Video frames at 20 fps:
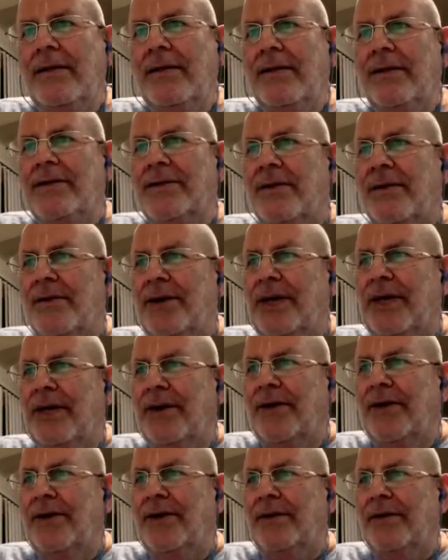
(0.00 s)
So
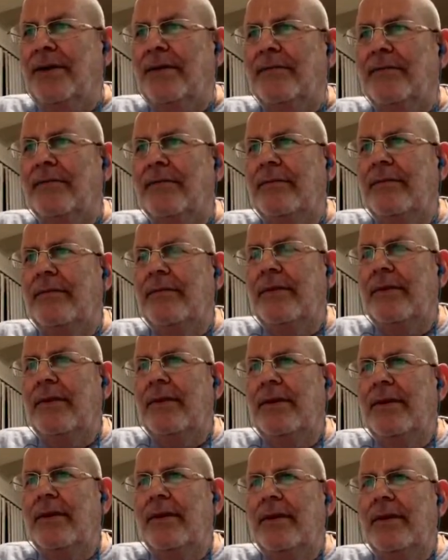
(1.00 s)
here,
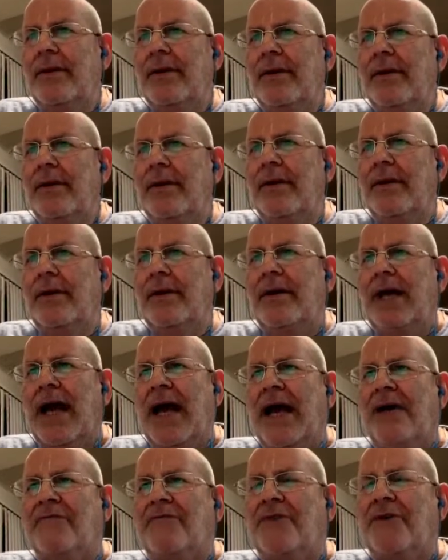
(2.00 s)

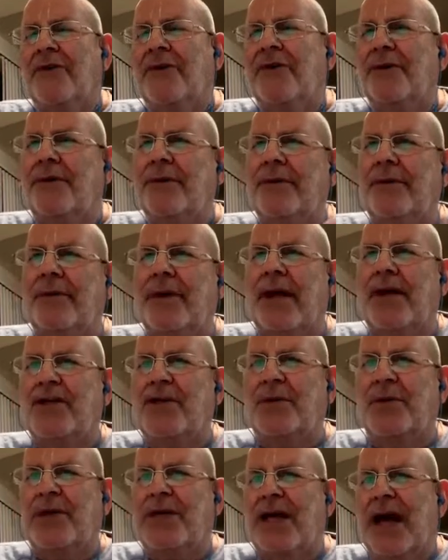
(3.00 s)
after
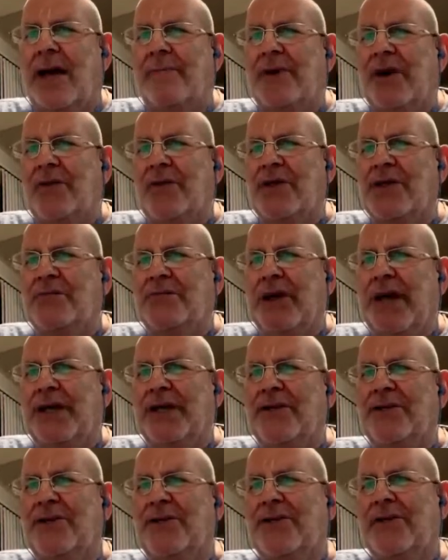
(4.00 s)
Ashwatthama was
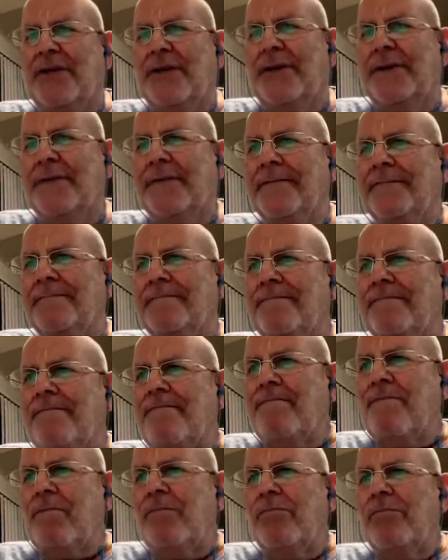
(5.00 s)
punished,
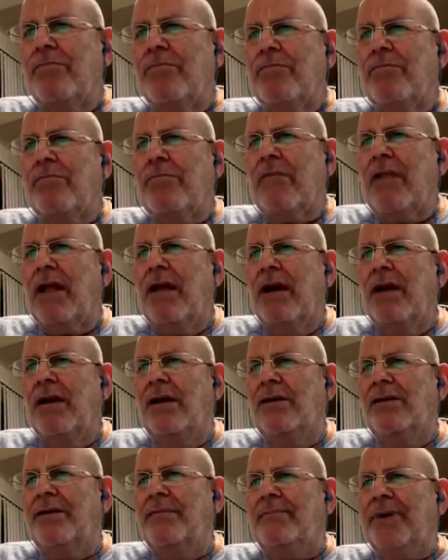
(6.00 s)

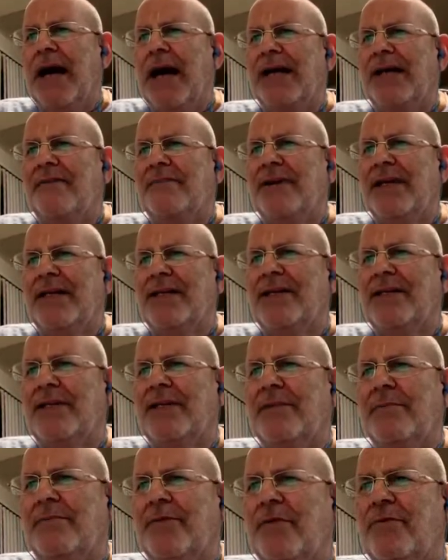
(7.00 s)
the
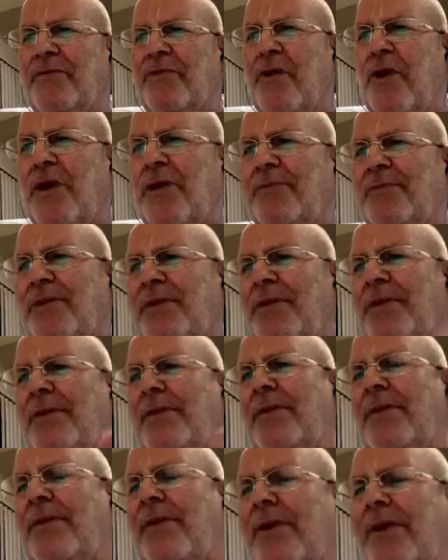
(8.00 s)
Pandavas performed
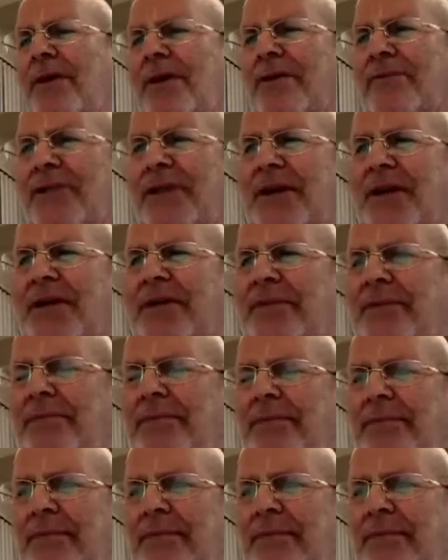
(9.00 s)
all of the